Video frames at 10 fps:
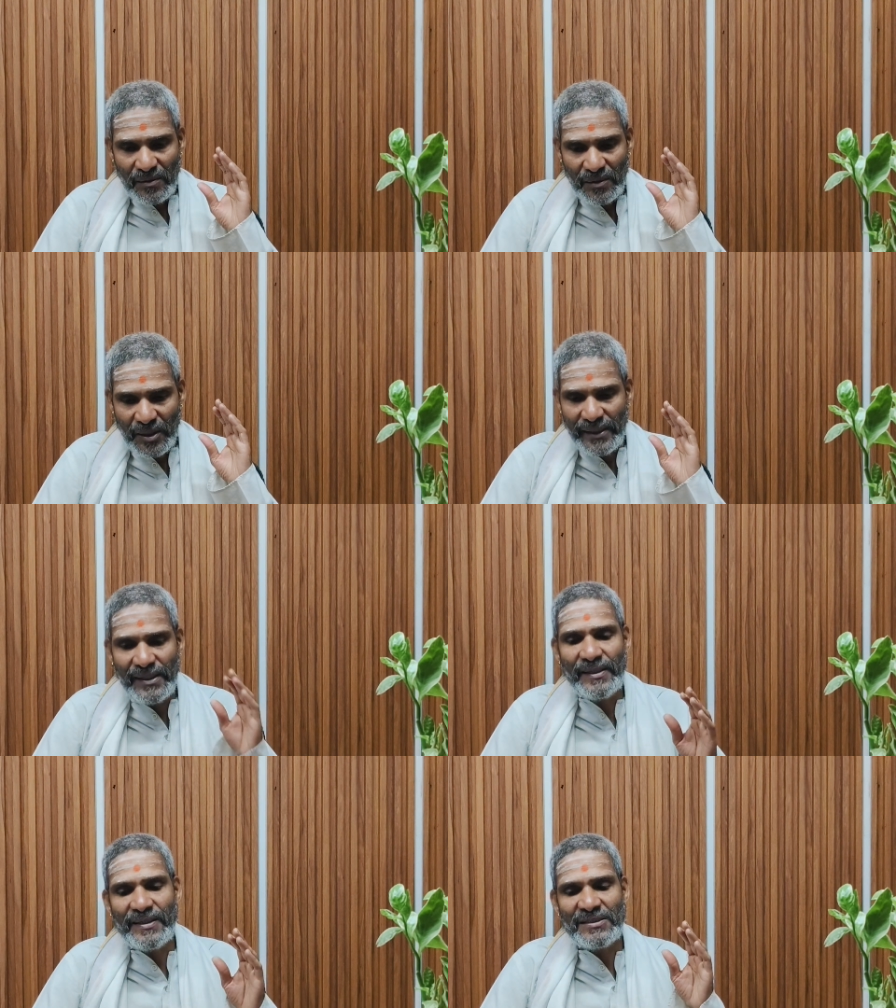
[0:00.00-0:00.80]
the
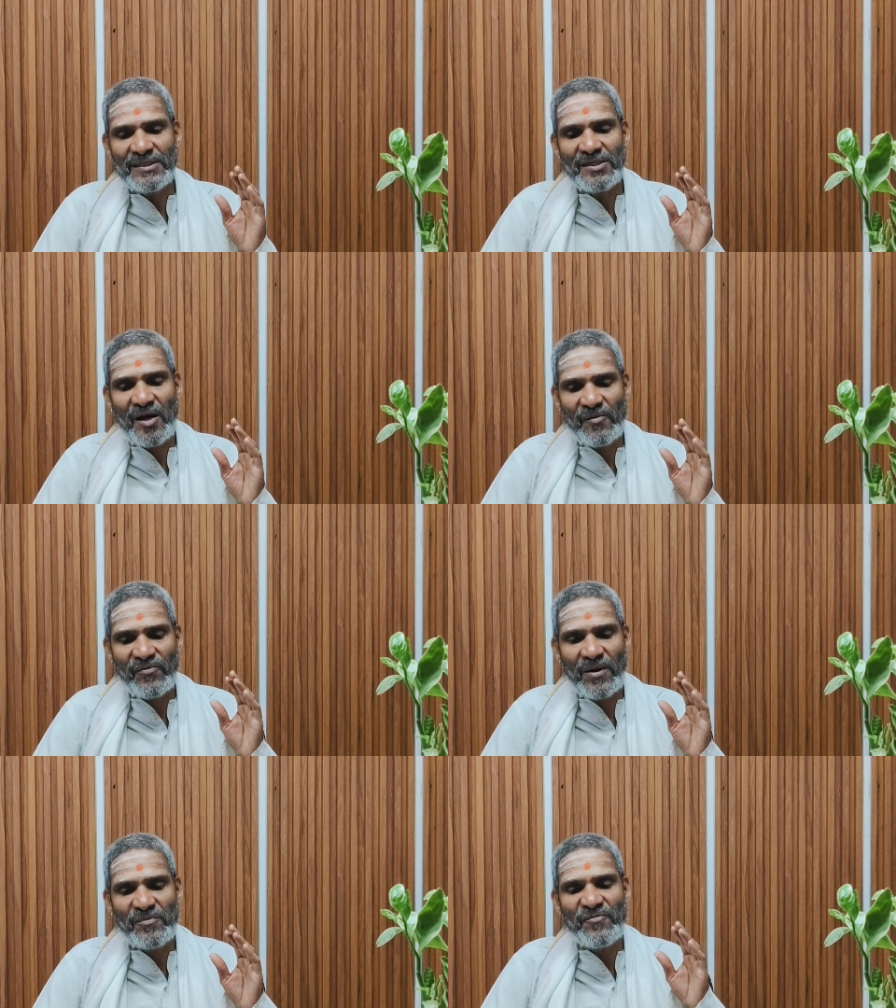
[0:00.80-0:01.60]
indications are
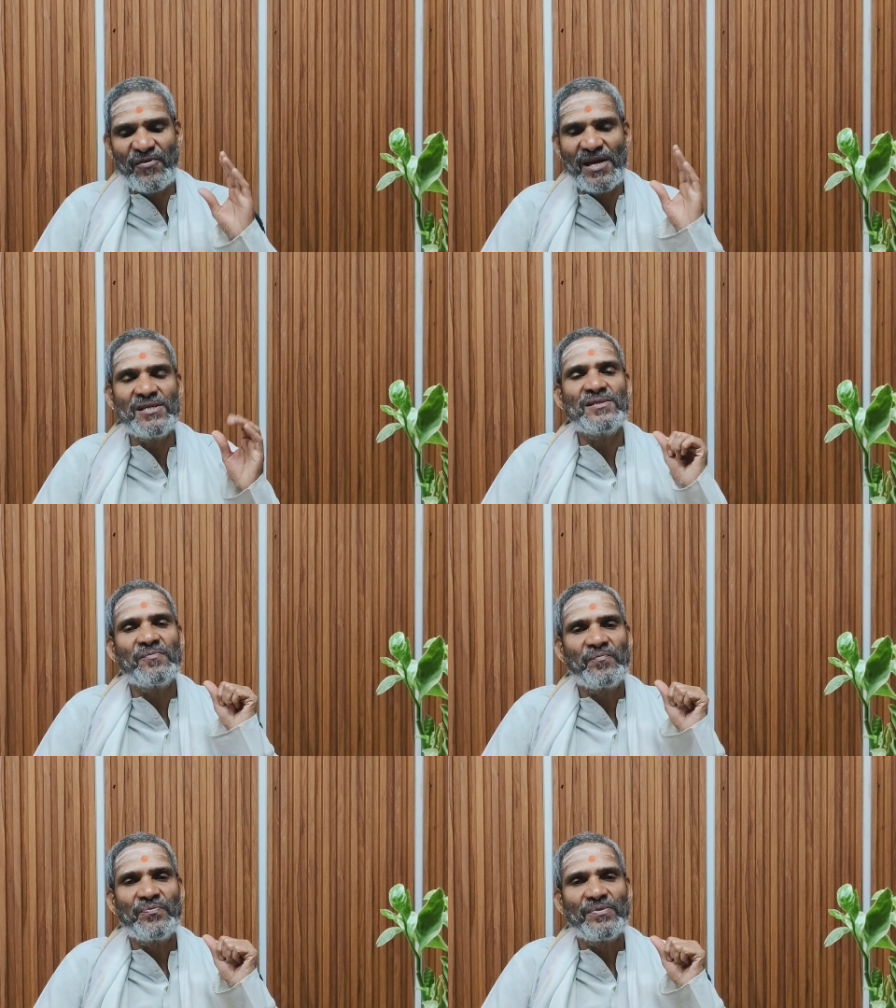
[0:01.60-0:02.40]
from the
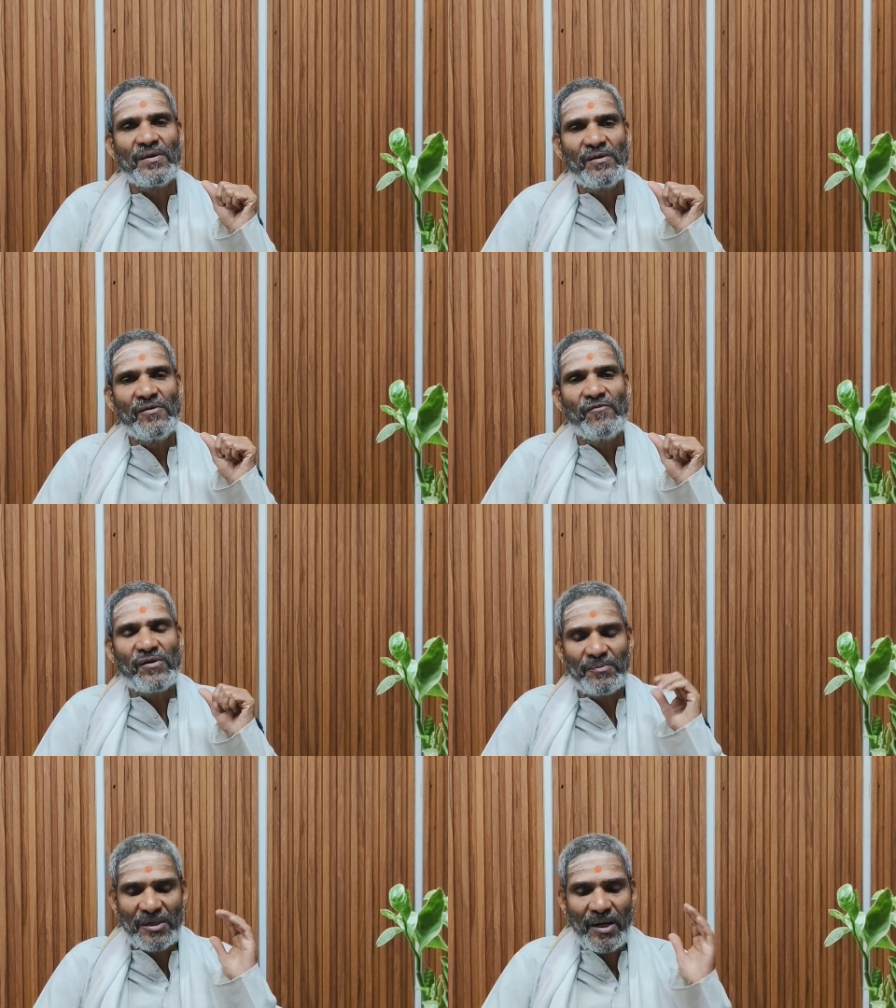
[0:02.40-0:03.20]
face,
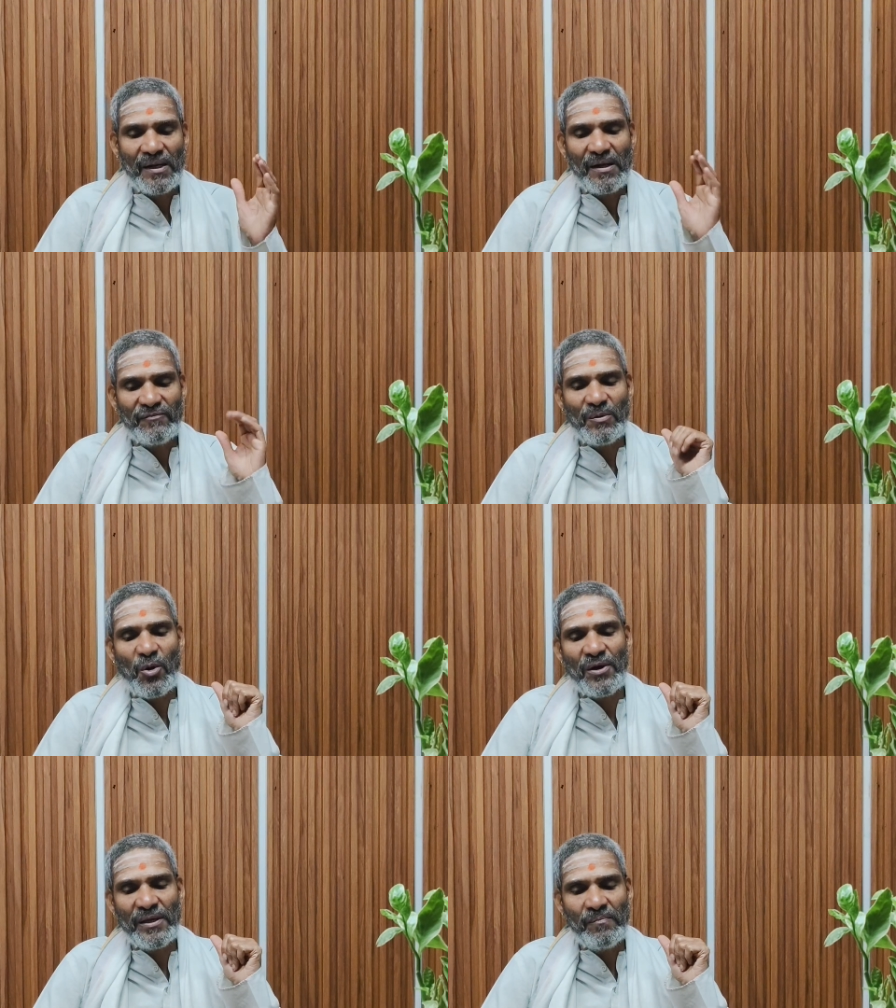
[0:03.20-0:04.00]
from the color of the
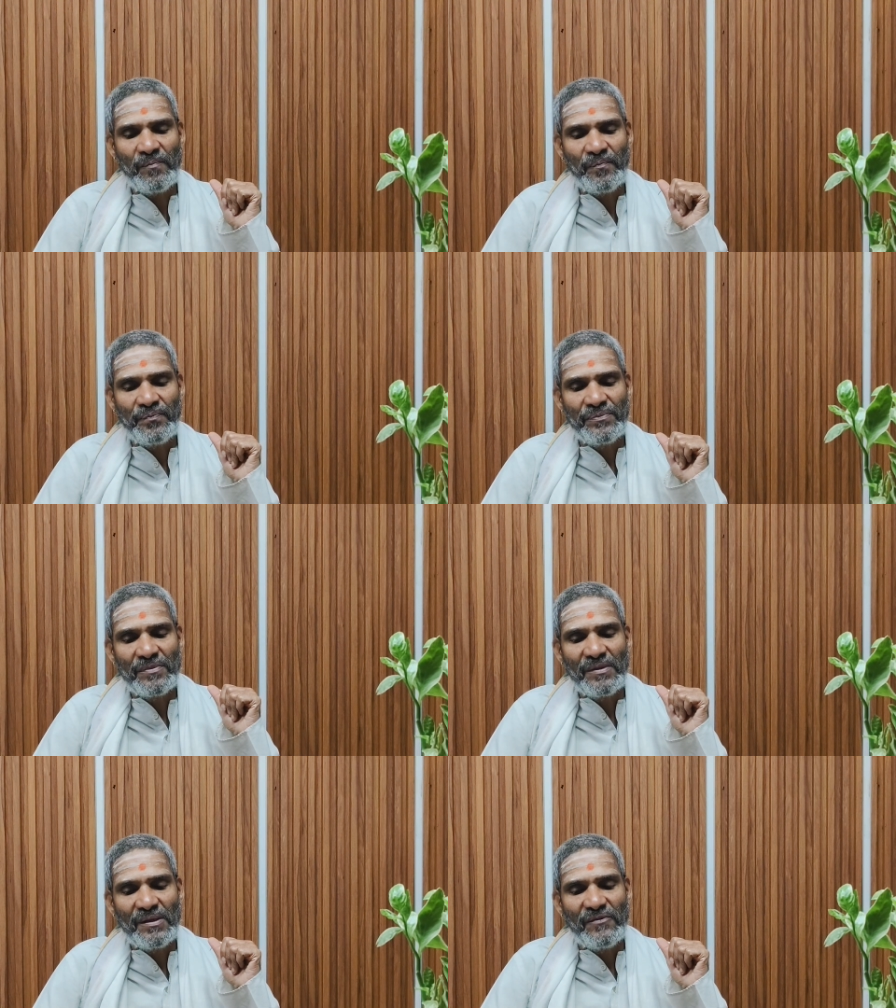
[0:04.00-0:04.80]
body,
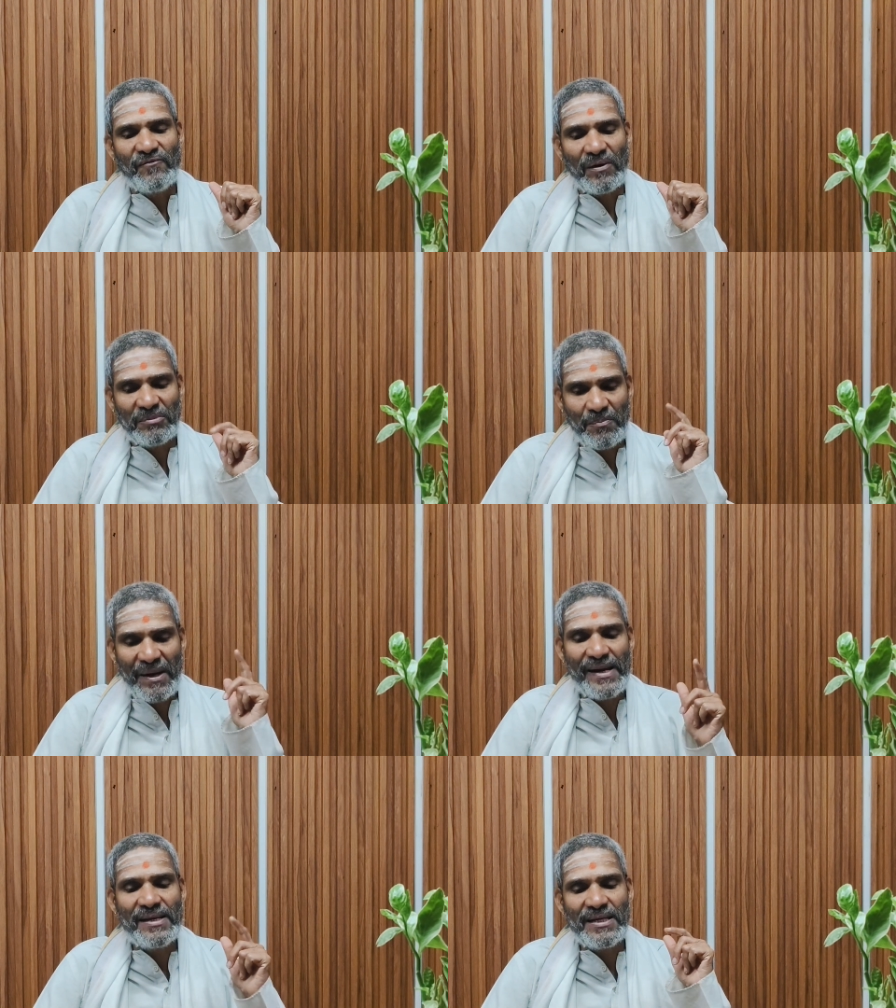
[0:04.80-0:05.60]
from the
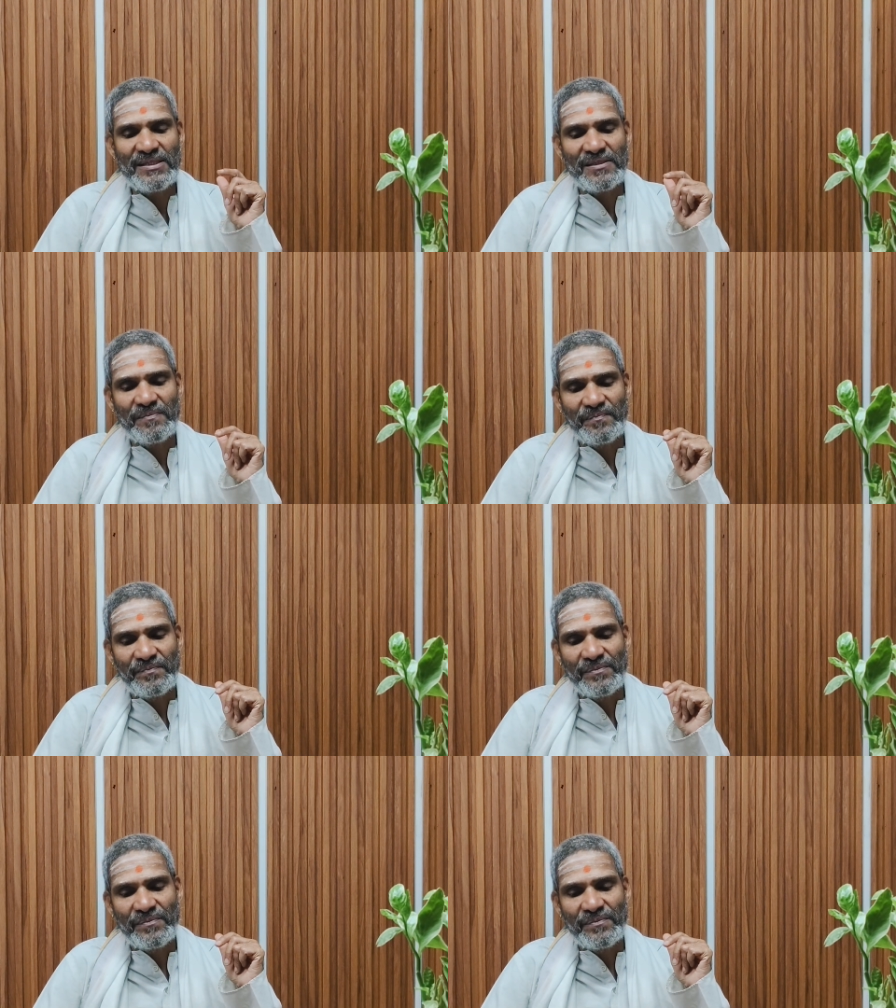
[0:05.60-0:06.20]
brightness,